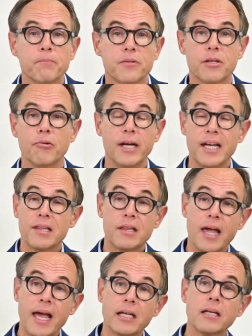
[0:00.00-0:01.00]
So
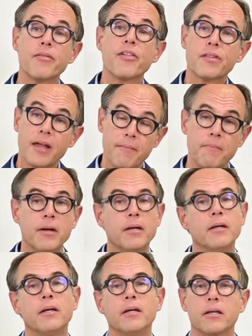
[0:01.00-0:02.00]
exactly the same
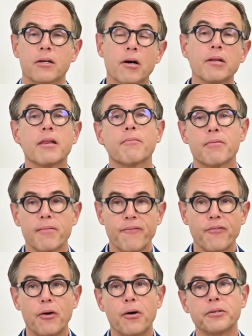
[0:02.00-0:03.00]
concepts we
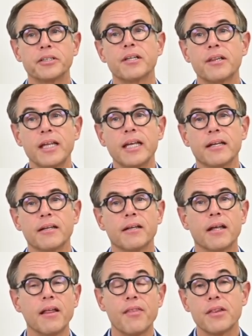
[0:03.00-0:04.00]
have already seen
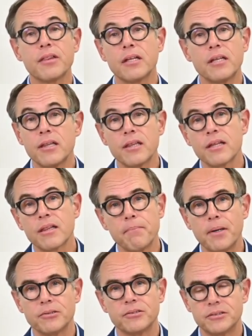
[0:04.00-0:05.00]
in the statistics
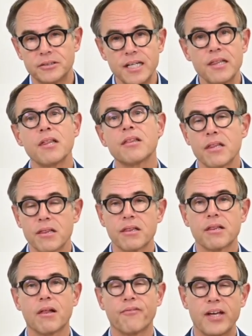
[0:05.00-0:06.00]
about the
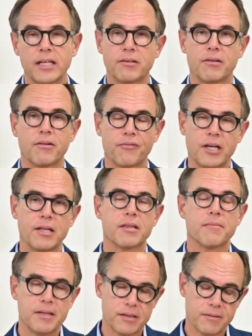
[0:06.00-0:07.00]
resistance factors of
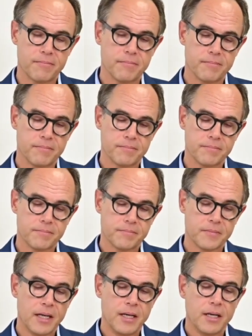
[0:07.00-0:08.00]
customers.
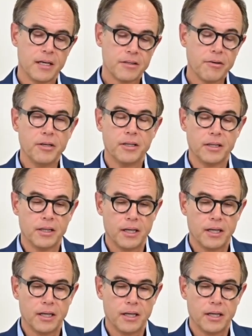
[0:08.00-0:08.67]
So